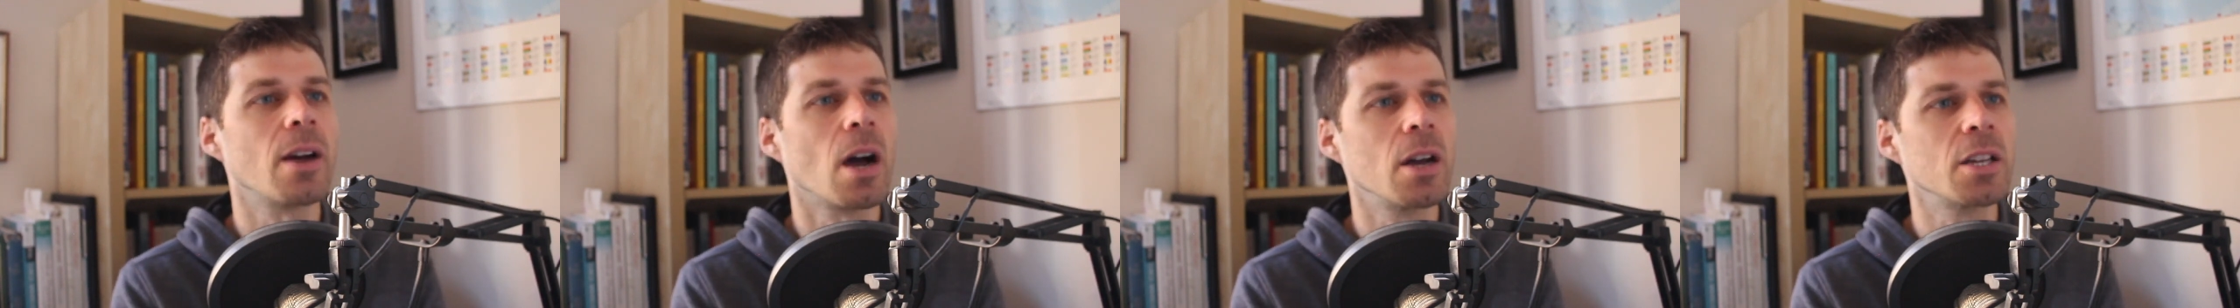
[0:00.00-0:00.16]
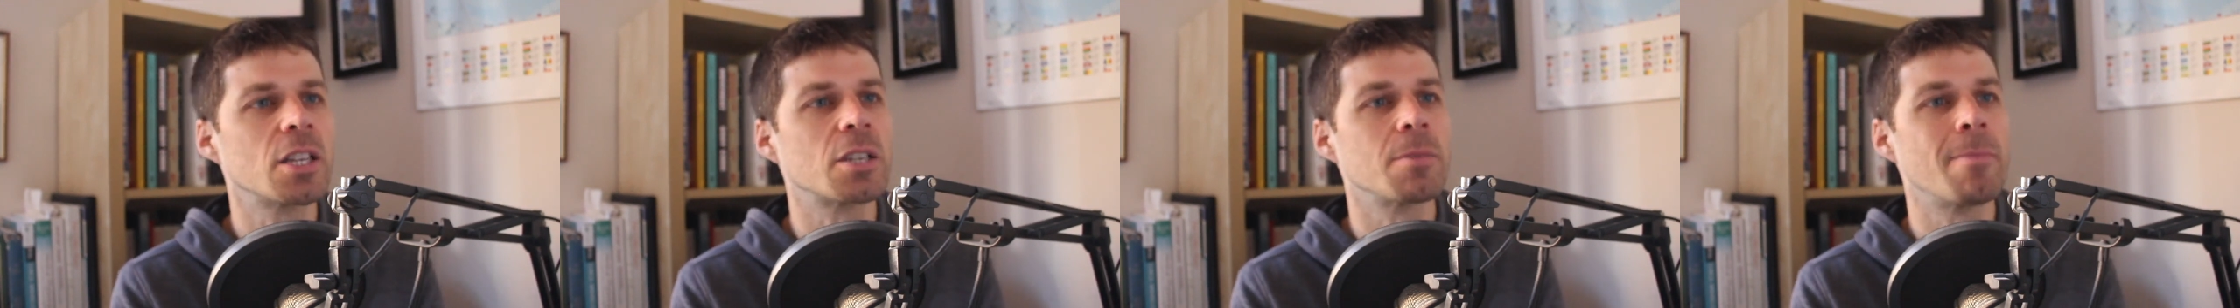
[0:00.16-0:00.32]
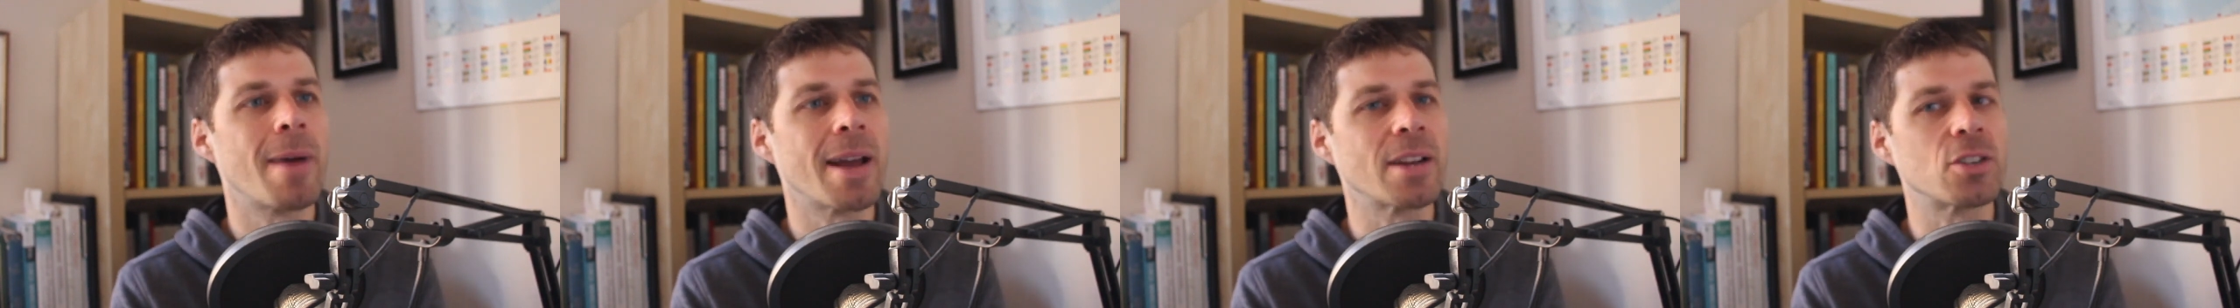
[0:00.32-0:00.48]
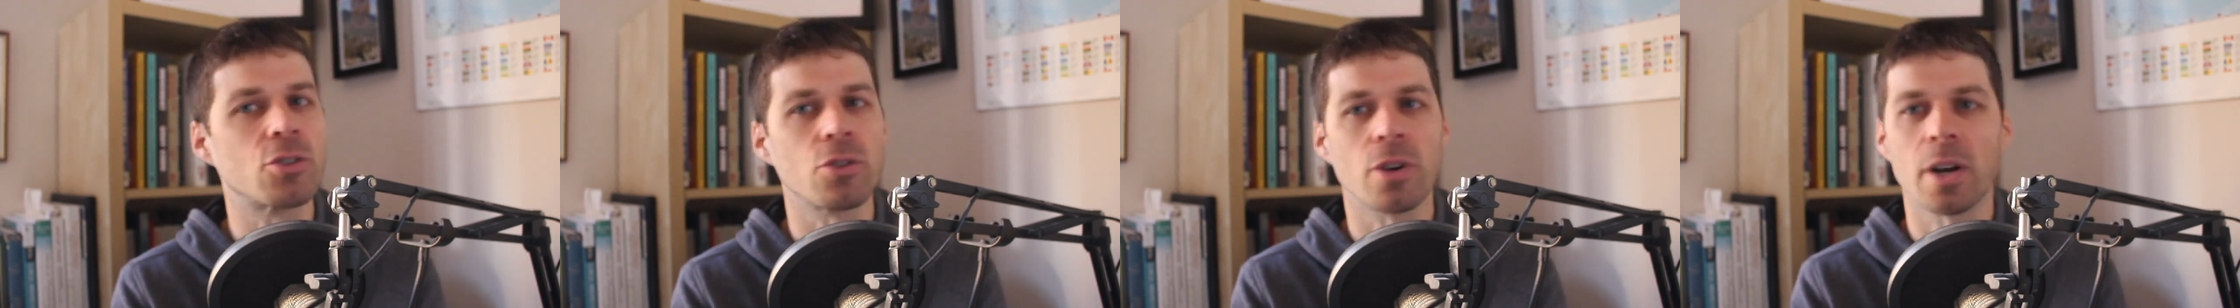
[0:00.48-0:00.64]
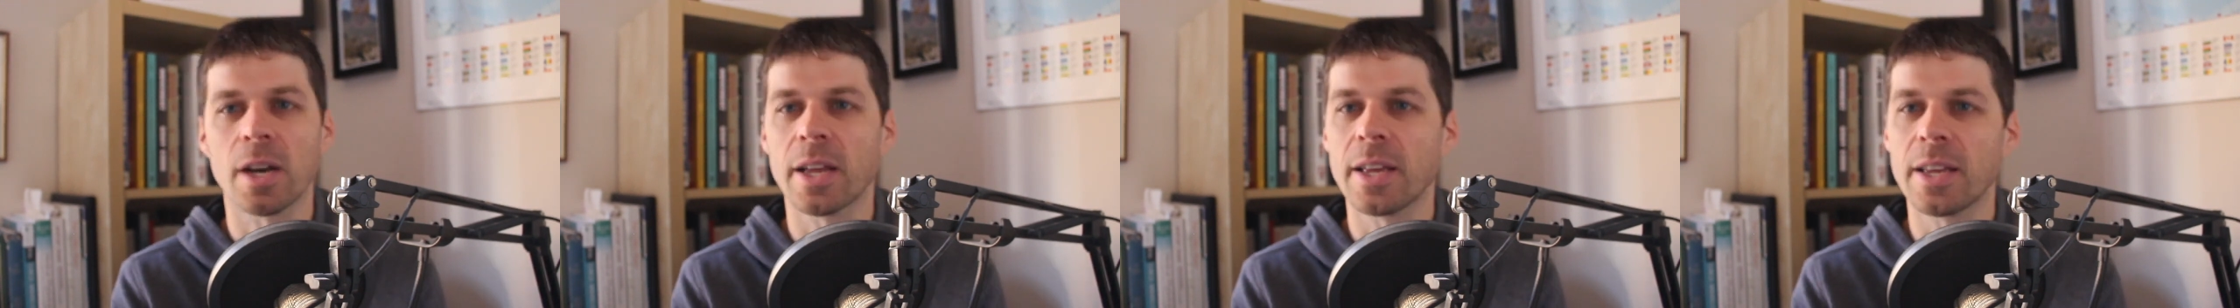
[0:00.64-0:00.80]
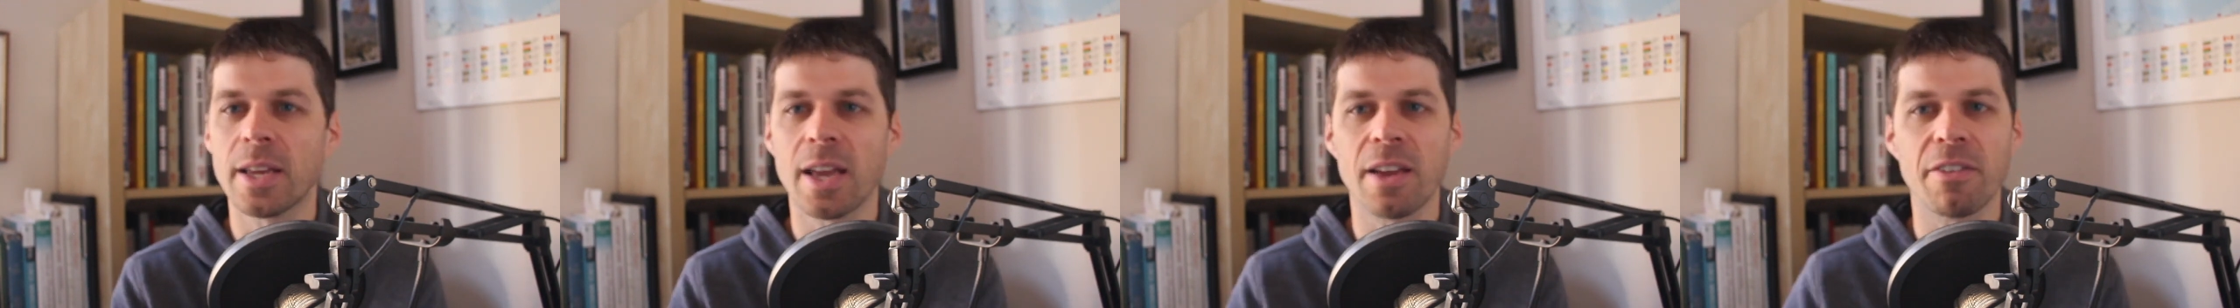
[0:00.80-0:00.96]

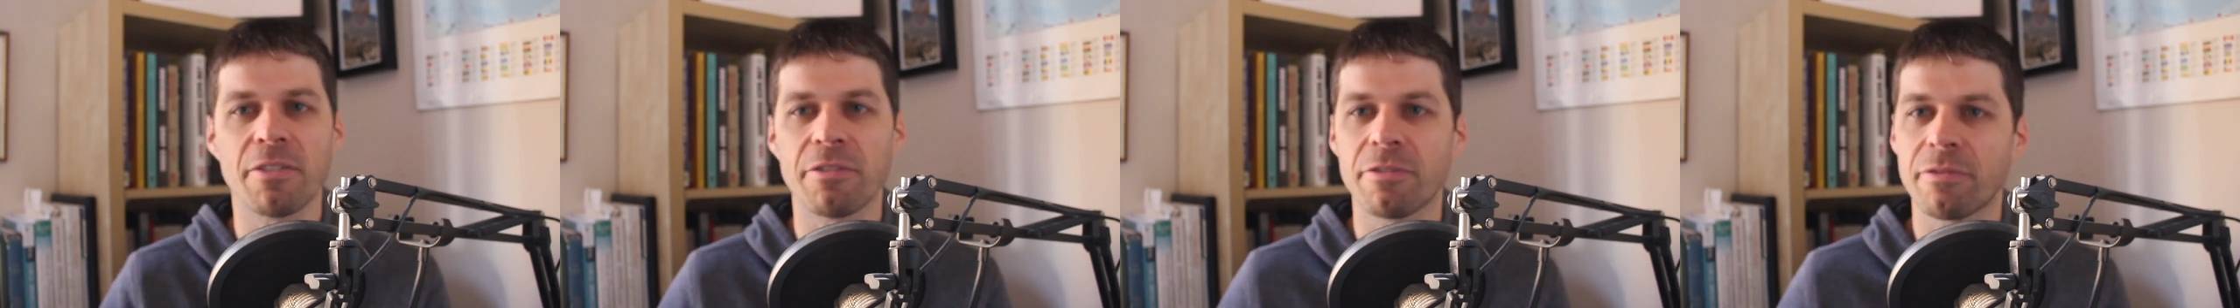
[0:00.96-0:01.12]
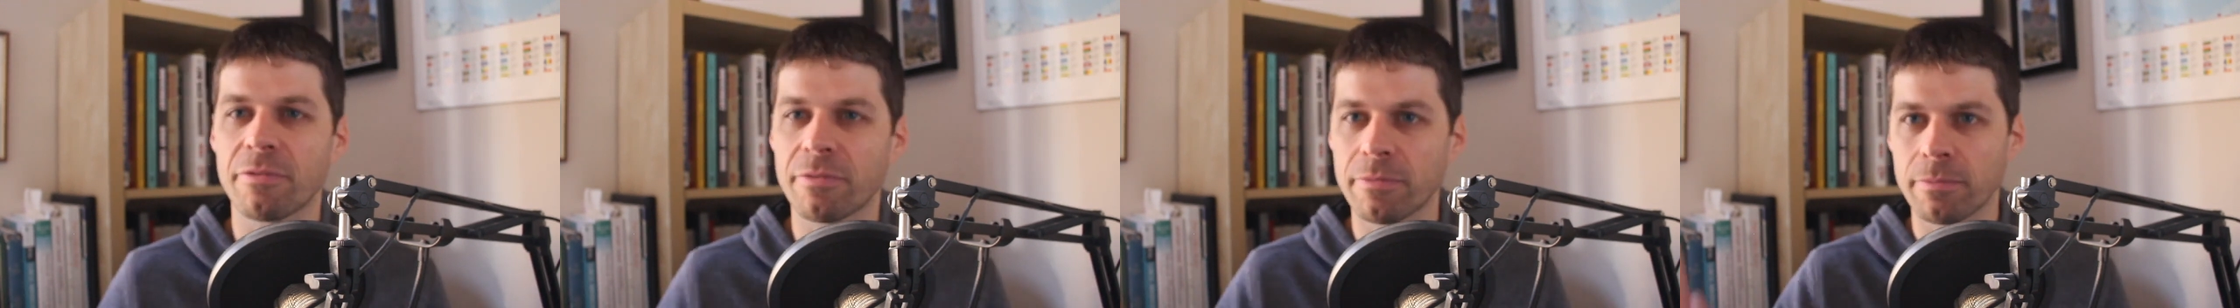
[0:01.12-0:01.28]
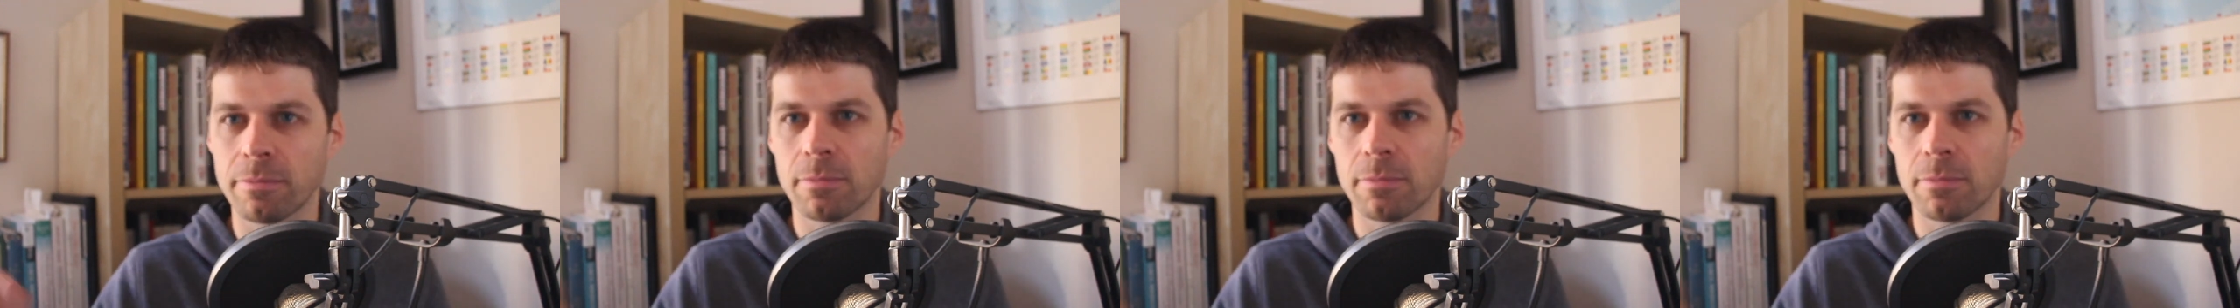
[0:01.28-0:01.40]
isometrically? If